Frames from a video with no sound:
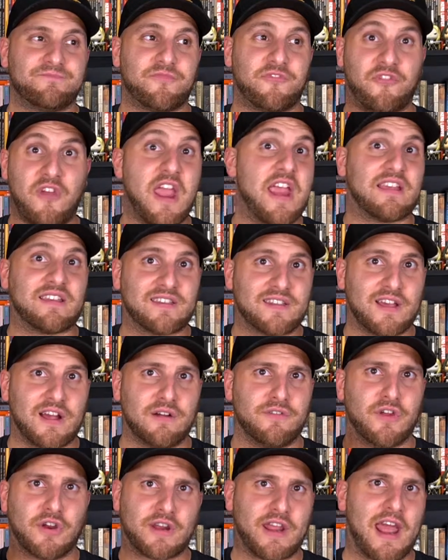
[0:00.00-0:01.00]
fate of
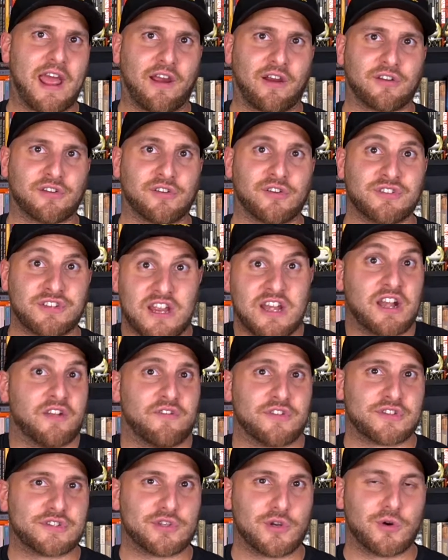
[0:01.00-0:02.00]
their characters and of
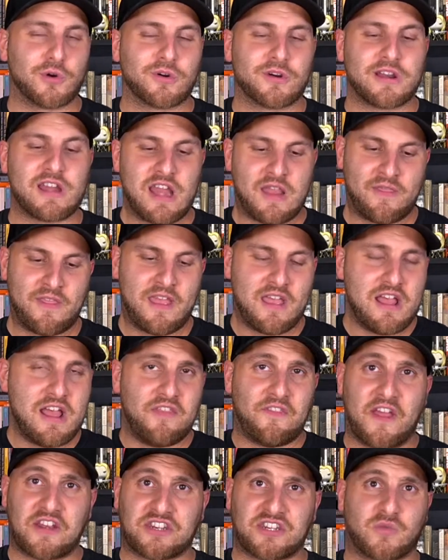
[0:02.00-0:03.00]
the story. And
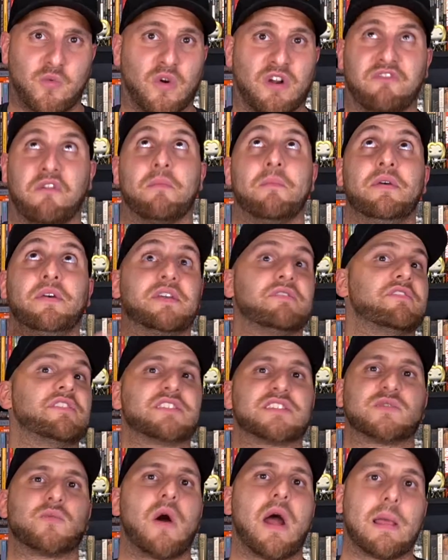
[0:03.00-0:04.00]
that's just one of a million
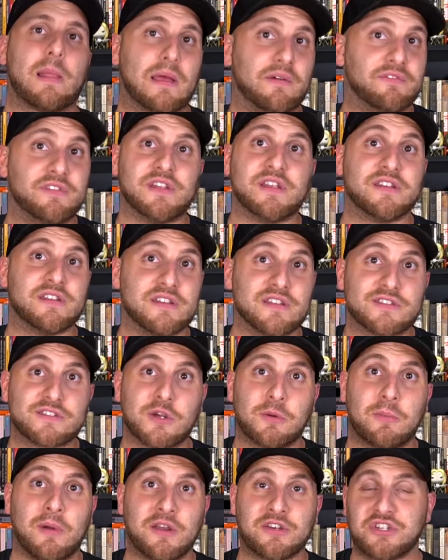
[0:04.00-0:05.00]
reasons why I love D&D so
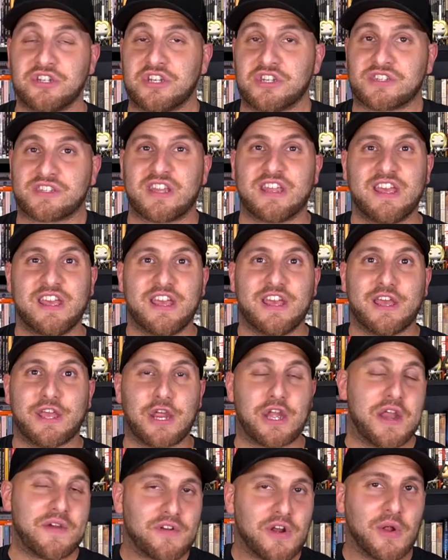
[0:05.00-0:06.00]
much. You
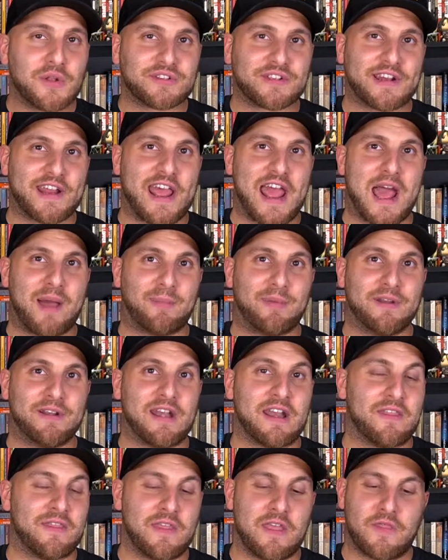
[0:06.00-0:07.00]
never know what's going to happen,
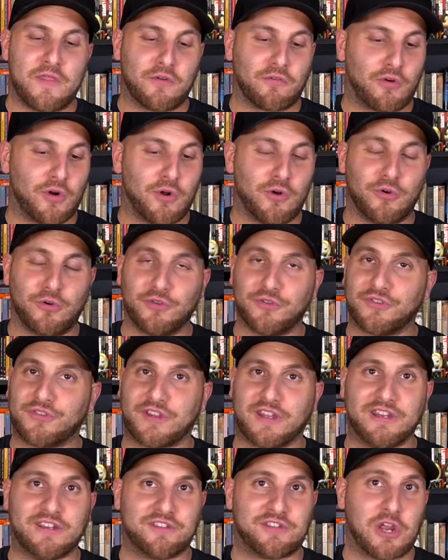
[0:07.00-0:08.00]
and the rolls
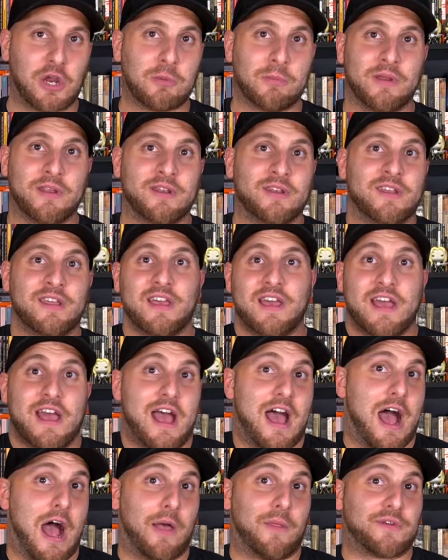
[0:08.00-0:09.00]
can determine
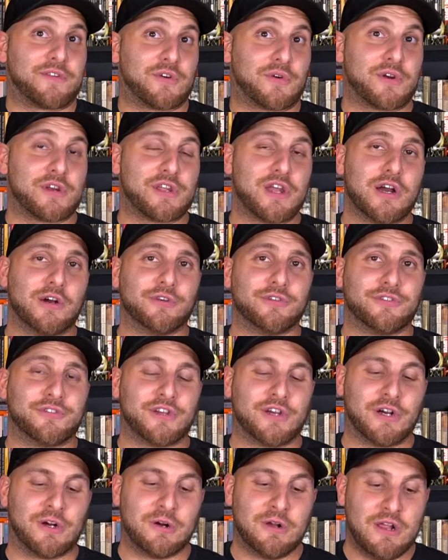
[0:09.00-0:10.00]
how the story goes.
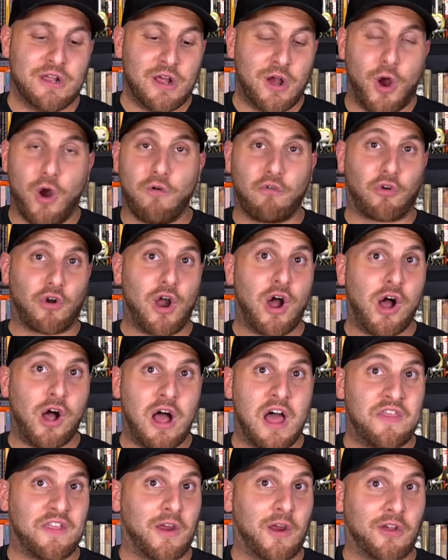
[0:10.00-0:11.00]
So overall, I
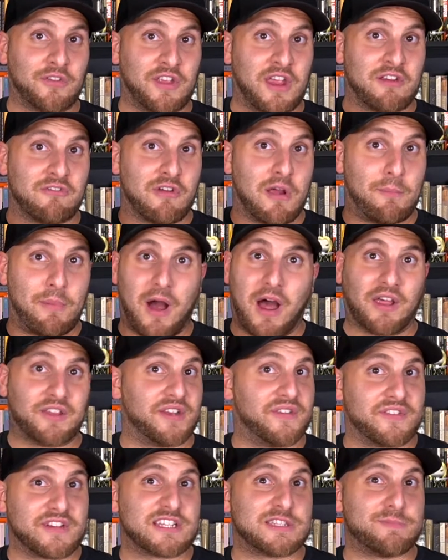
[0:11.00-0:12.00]
think it was a
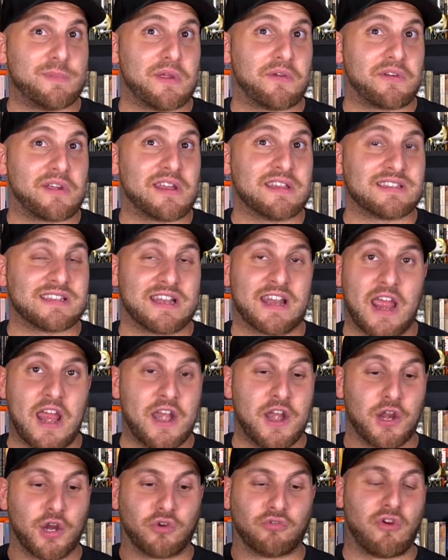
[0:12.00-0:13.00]
positive experience and
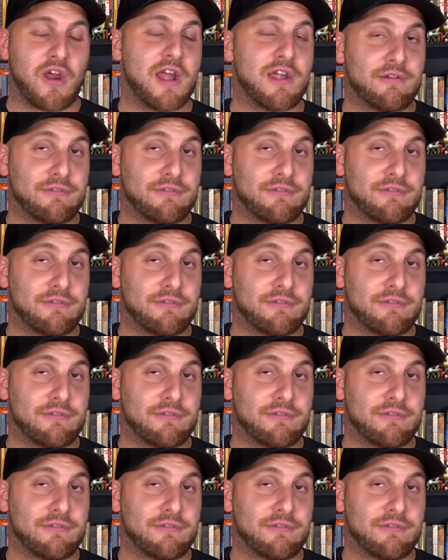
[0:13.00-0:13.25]
a great